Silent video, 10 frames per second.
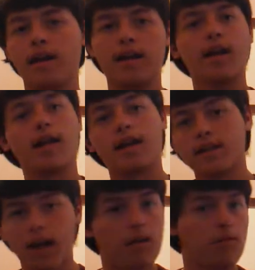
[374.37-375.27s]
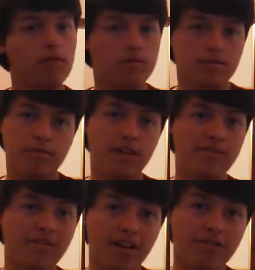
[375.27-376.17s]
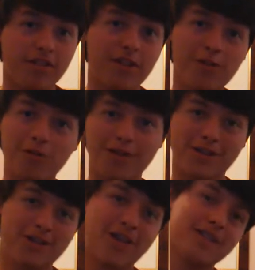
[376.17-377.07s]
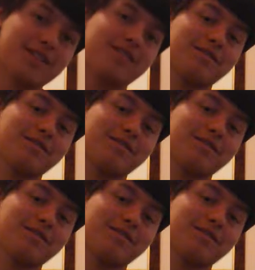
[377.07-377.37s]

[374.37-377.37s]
And that won't be fun for you when you're trying to